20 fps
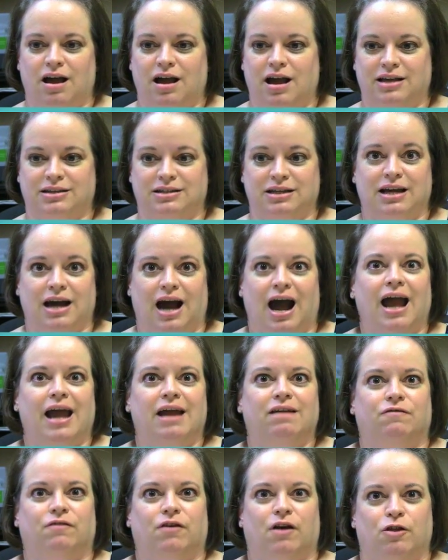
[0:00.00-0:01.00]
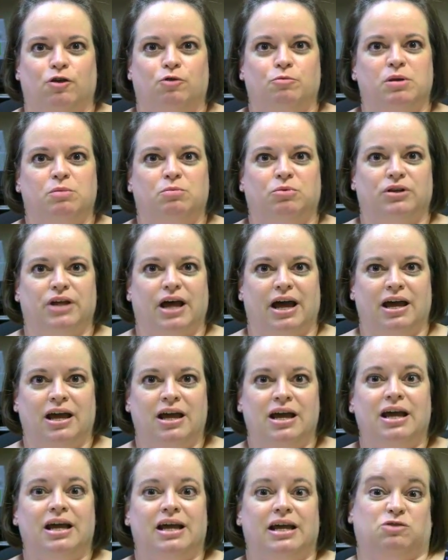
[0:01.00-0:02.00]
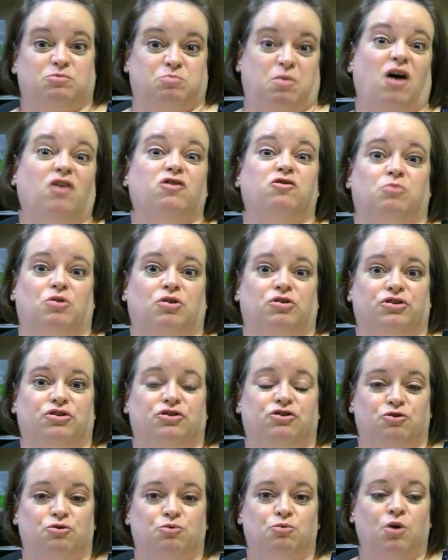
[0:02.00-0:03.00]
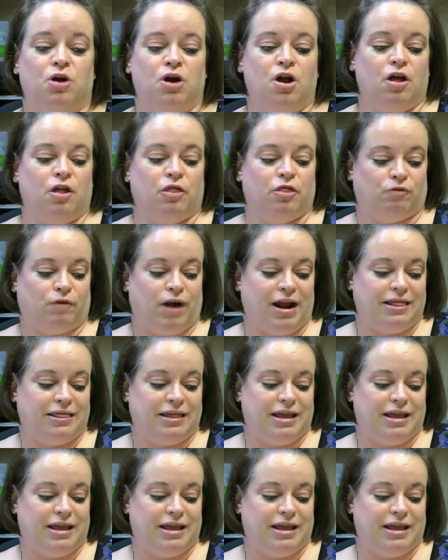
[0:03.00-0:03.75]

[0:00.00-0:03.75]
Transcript: a guide for other people, that it's possible to do the right